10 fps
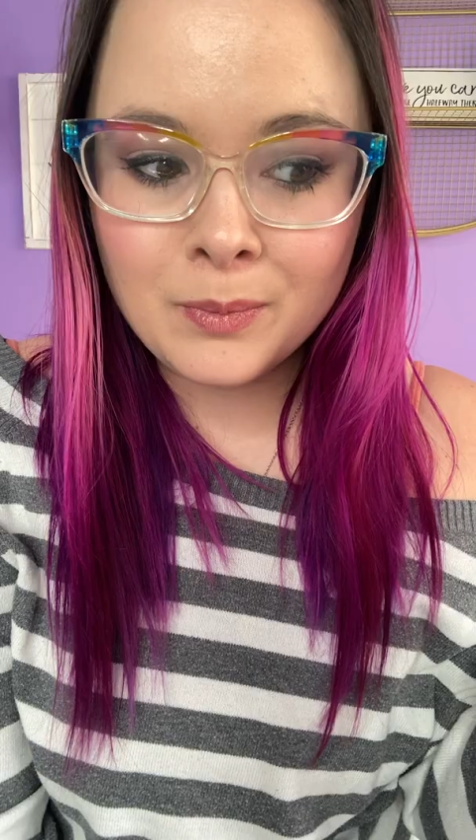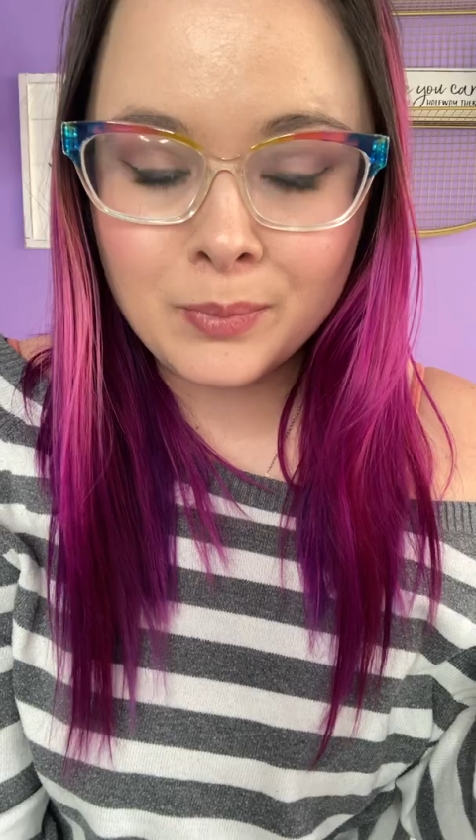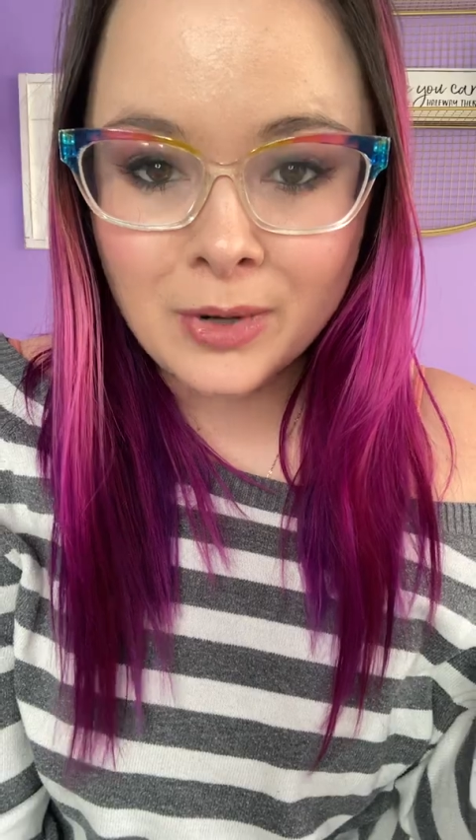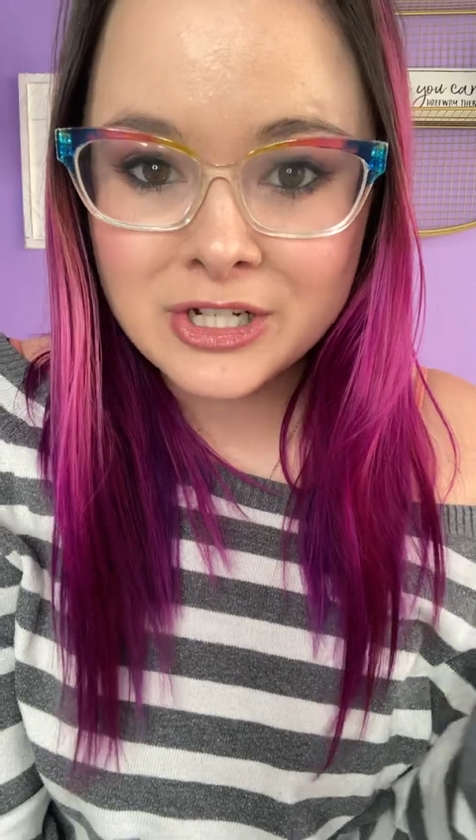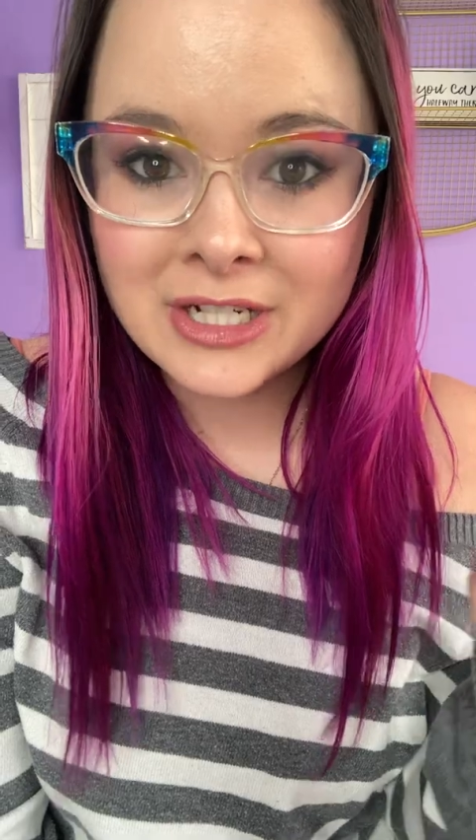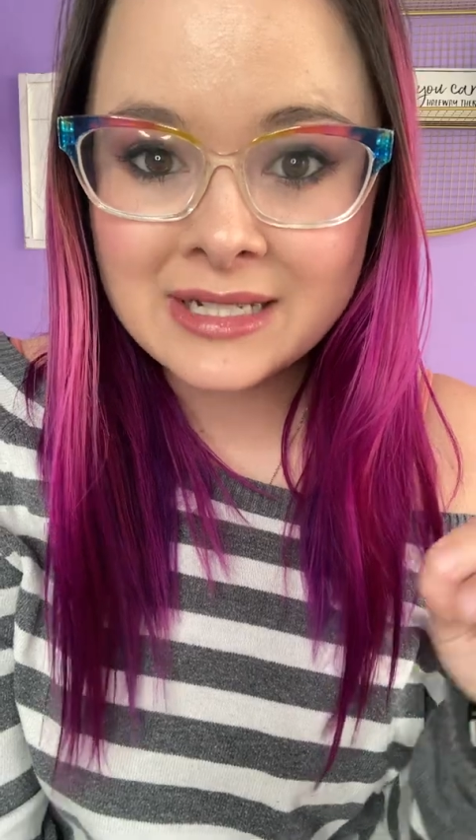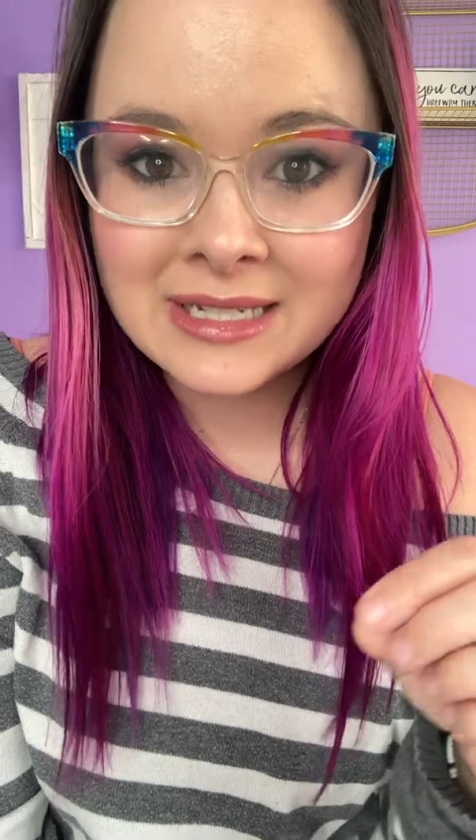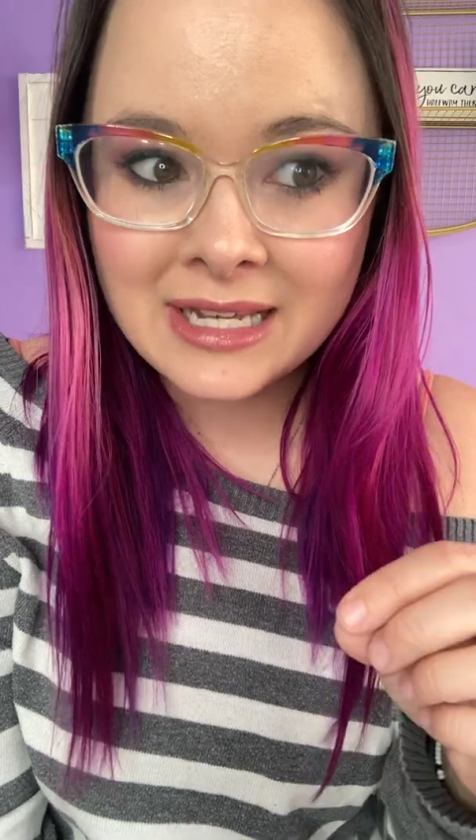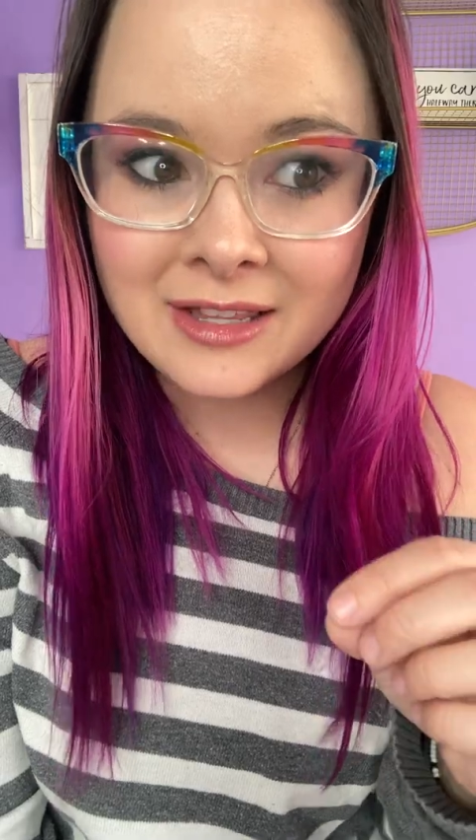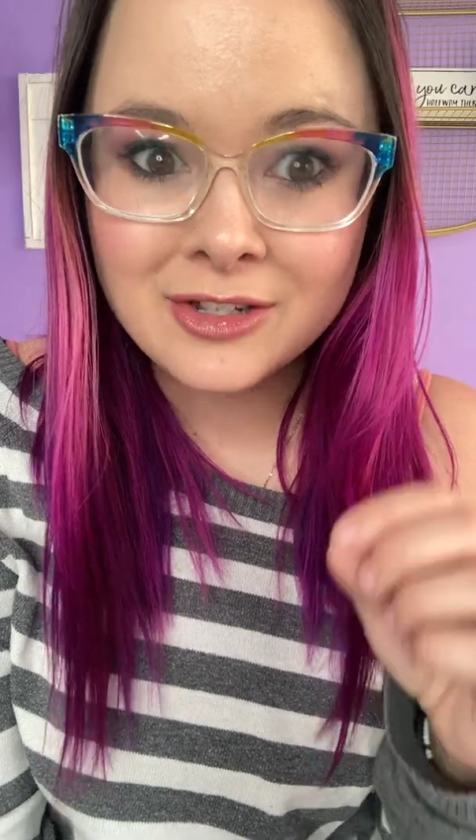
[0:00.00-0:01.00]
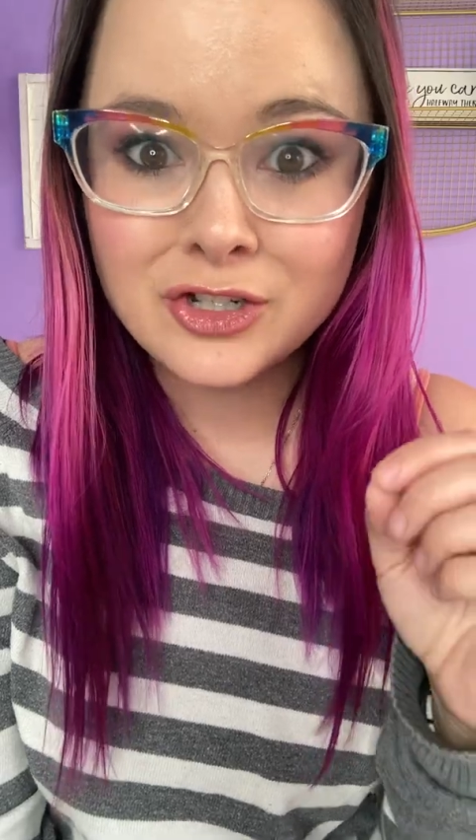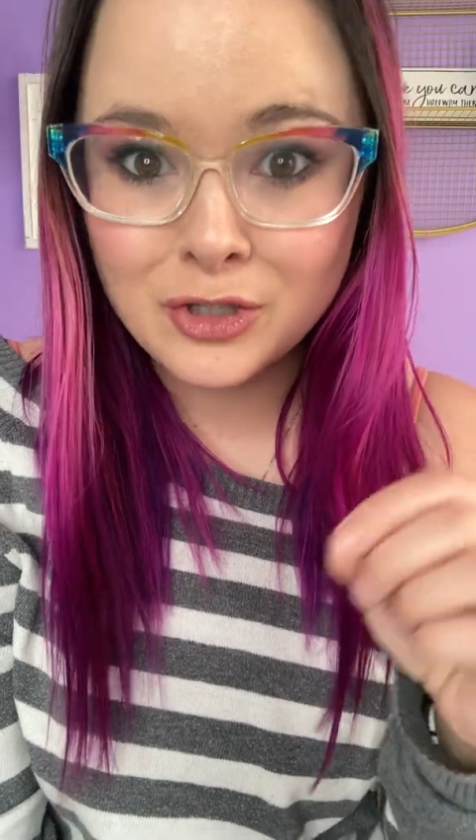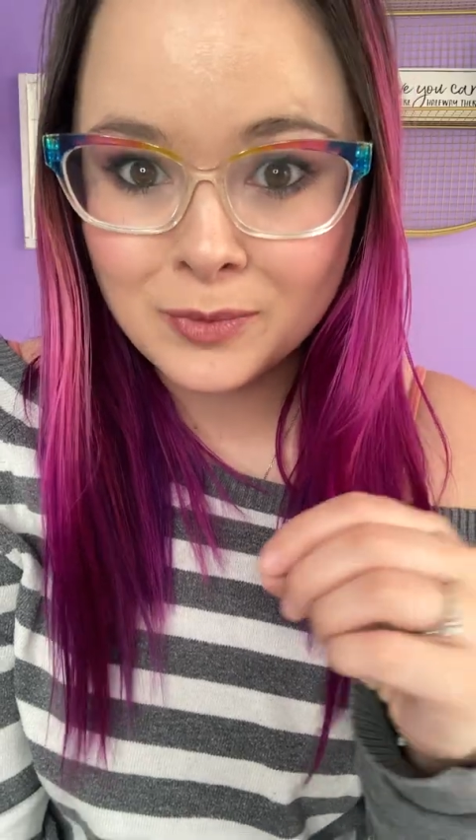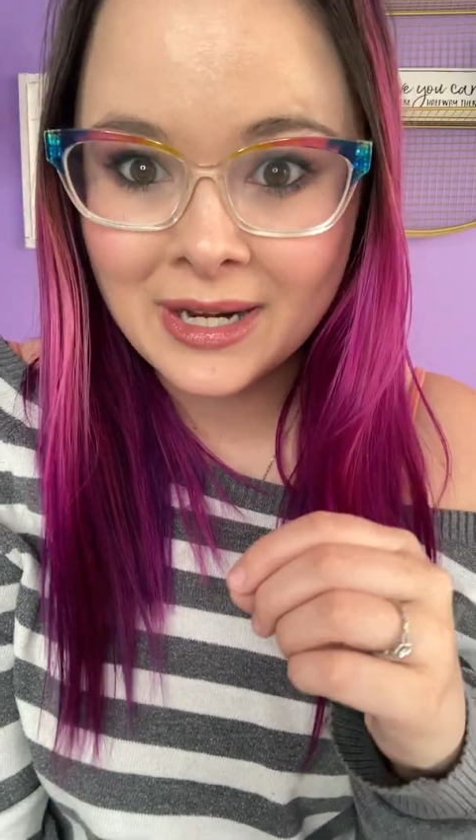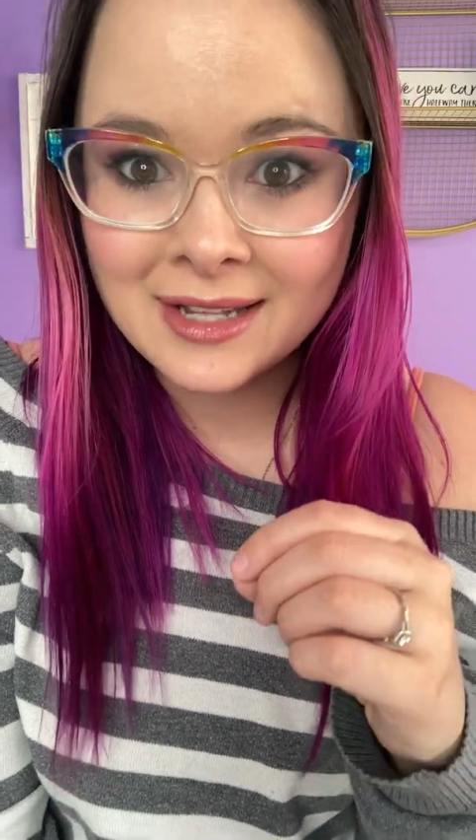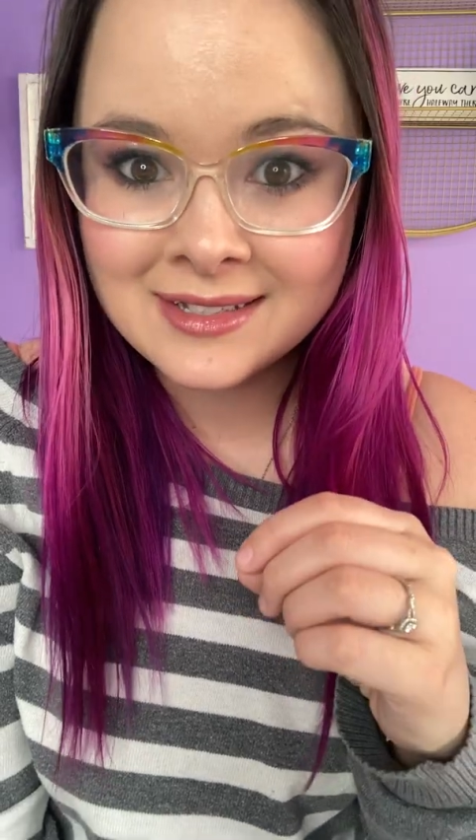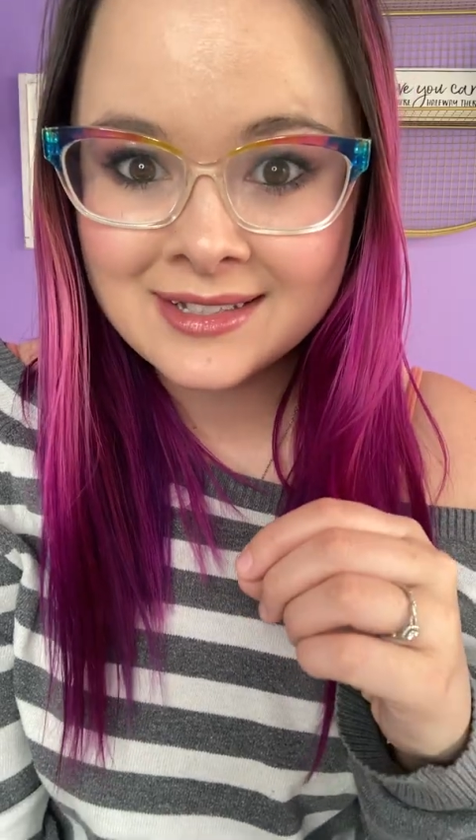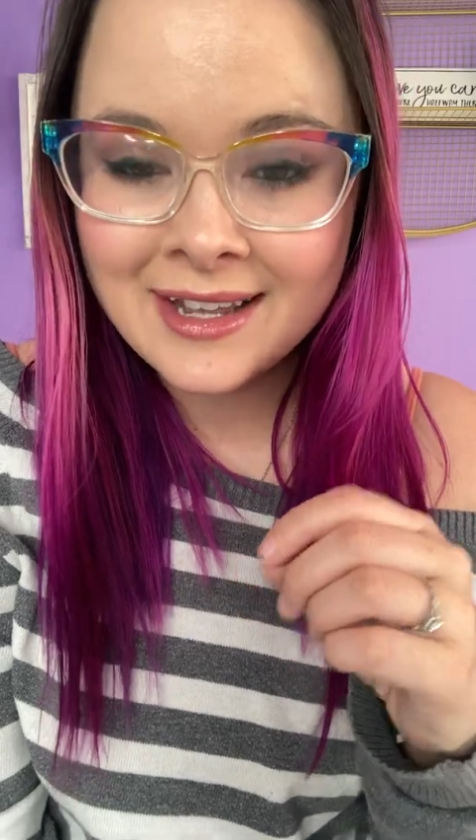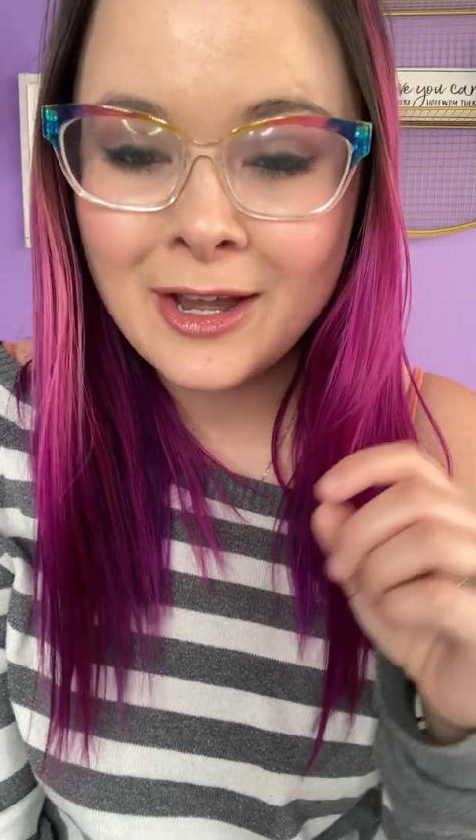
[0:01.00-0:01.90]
brushing teeth, 2 minutes,